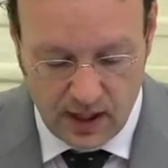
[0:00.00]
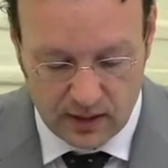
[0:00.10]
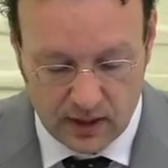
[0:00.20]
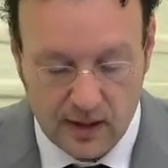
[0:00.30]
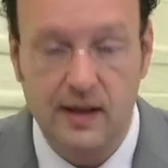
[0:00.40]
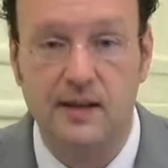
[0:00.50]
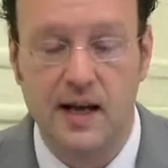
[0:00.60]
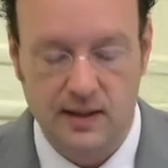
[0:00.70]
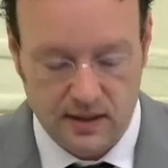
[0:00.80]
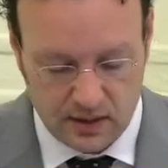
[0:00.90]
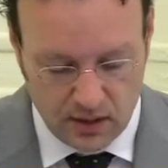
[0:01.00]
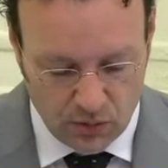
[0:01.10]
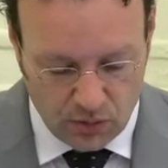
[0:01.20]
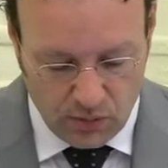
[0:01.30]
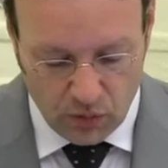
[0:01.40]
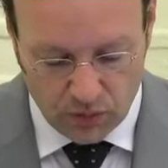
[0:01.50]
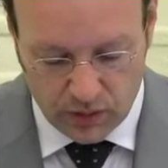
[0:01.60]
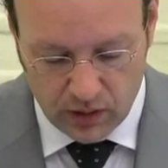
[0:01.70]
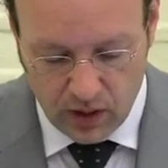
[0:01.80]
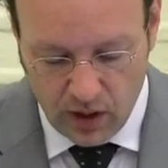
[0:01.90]
and the clandestine
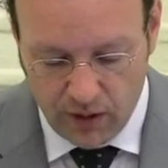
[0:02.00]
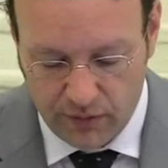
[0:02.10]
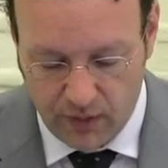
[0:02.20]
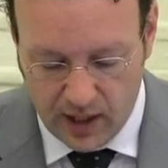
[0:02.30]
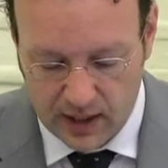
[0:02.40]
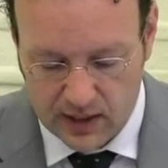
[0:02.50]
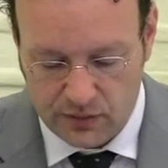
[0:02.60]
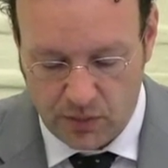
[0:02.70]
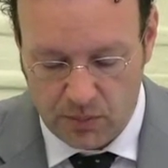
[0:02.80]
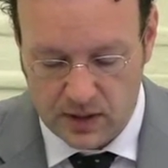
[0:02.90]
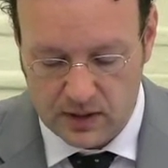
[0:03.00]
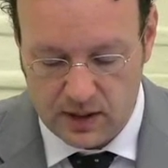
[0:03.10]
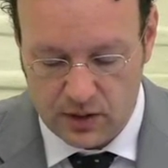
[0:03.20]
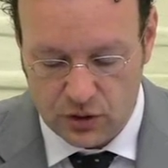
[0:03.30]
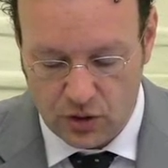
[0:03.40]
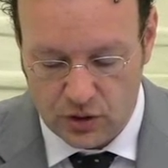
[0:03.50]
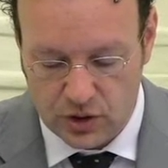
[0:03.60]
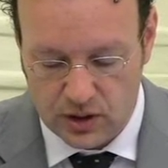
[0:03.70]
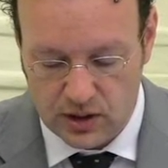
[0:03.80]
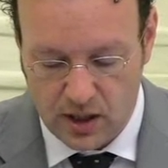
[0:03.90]
removal of relics from Byzantine
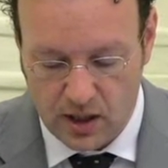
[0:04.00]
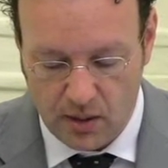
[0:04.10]
churches,